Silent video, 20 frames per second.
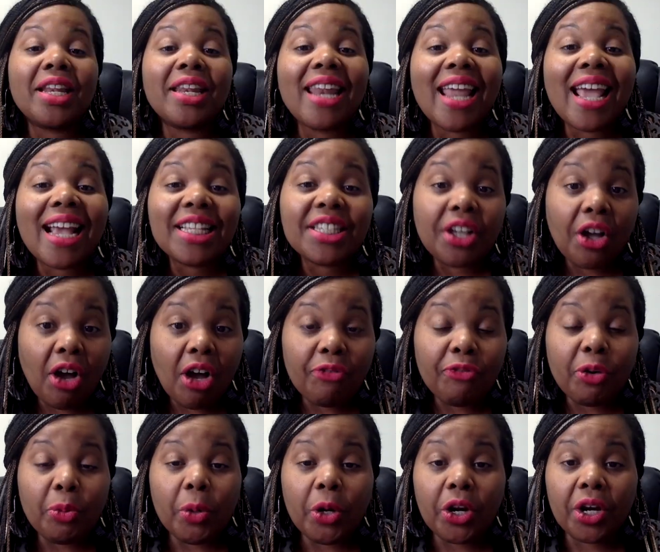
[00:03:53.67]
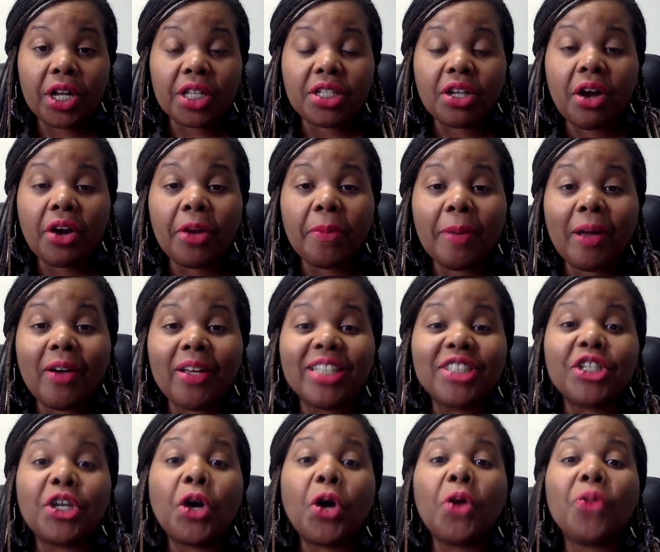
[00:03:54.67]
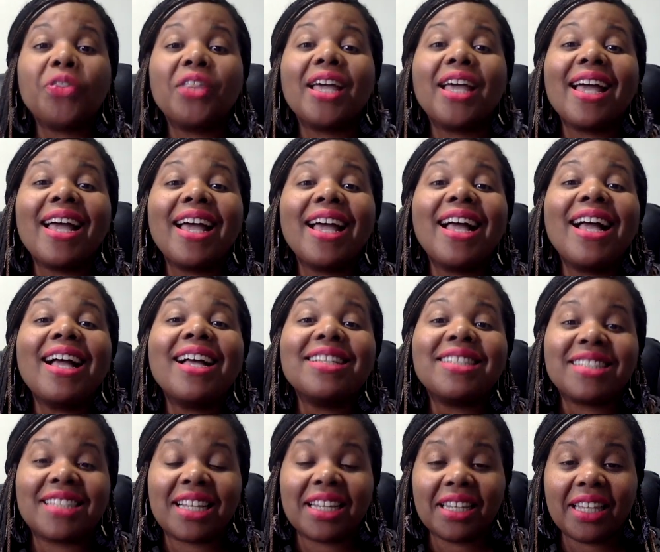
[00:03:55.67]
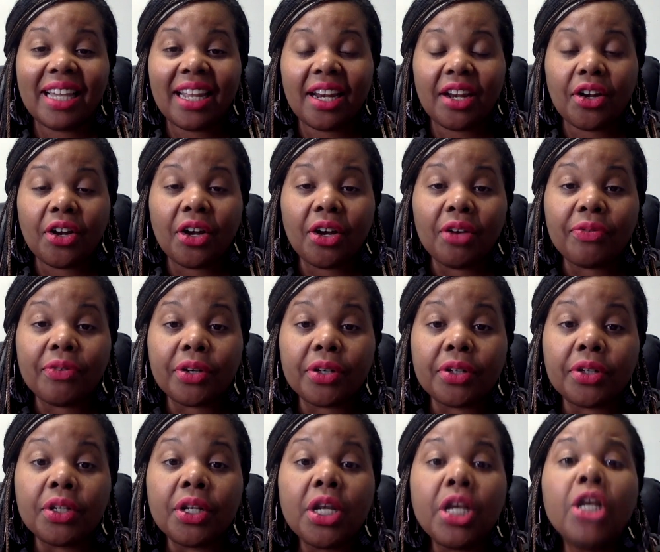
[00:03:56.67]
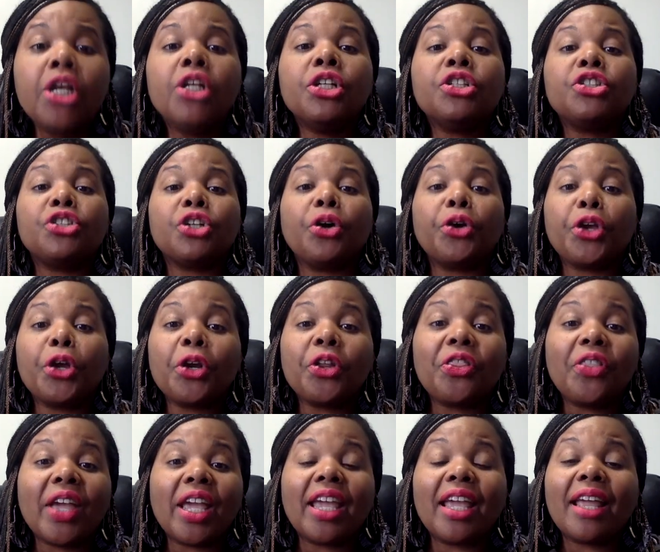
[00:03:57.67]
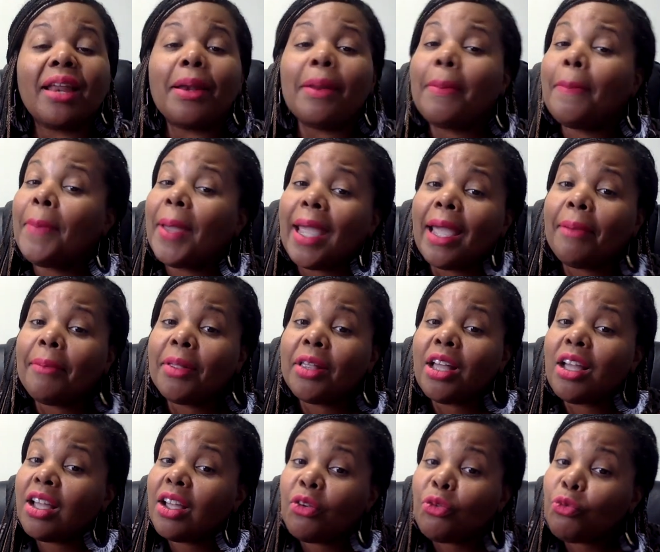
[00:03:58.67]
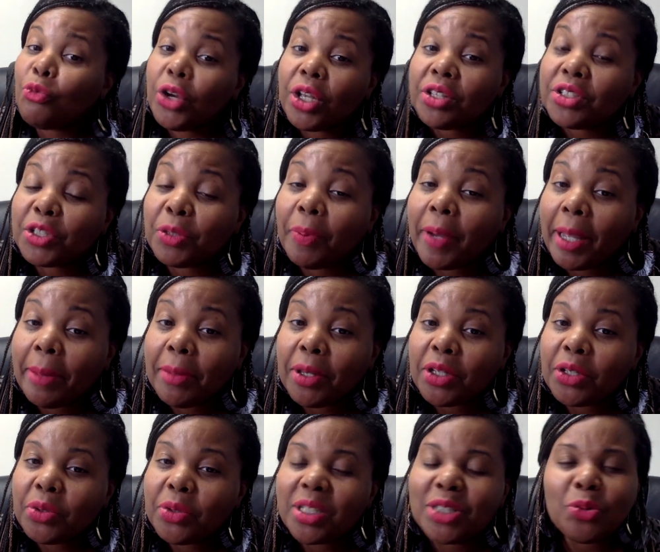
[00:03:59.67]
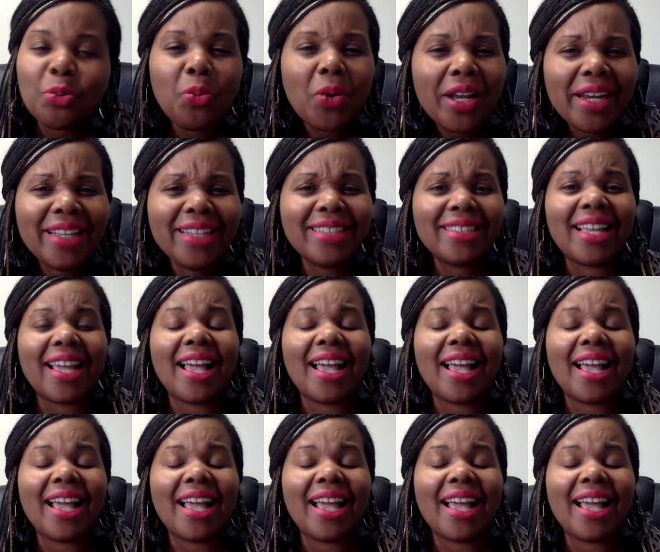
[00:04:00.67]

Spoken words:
Next offer we're going to talk about, it's called the escalating offer. So you're thinking, Pamela, Realtor Pamela Lewis, what is an